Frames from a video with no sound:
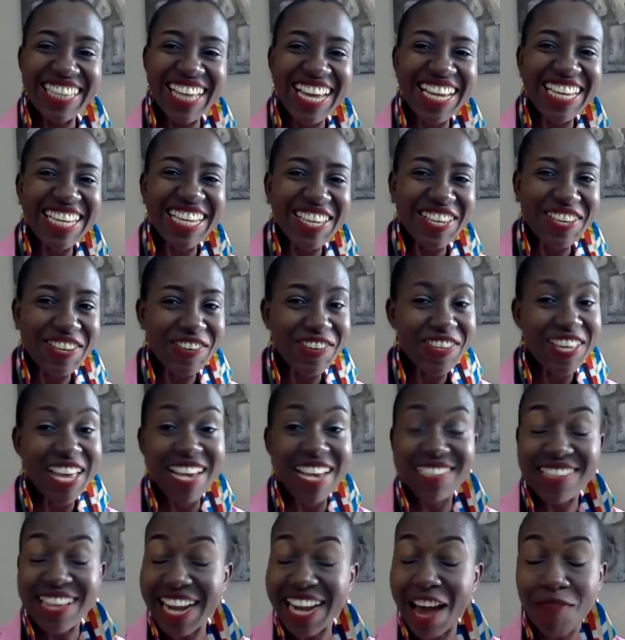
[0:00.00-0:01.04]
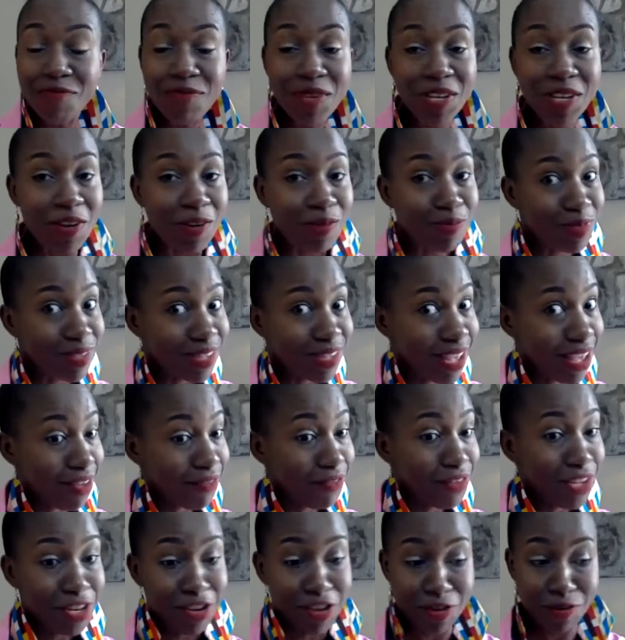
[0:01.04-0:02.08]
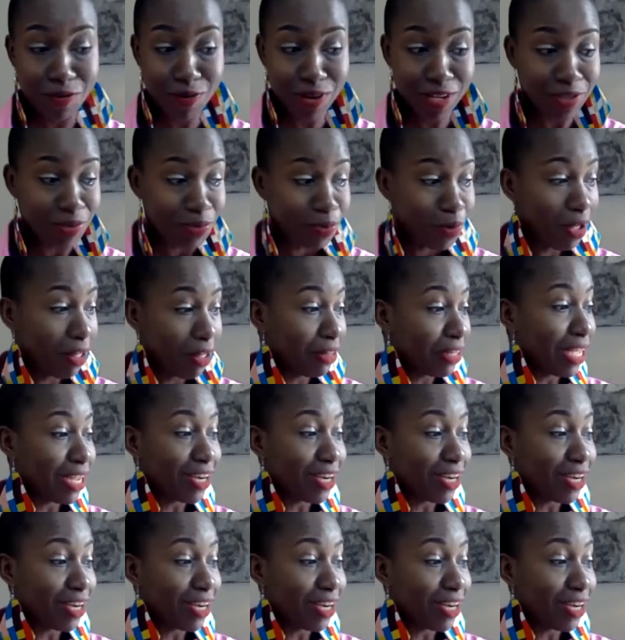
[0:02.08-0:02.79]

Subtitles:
Thank you. Yes, and I've been observing you as well.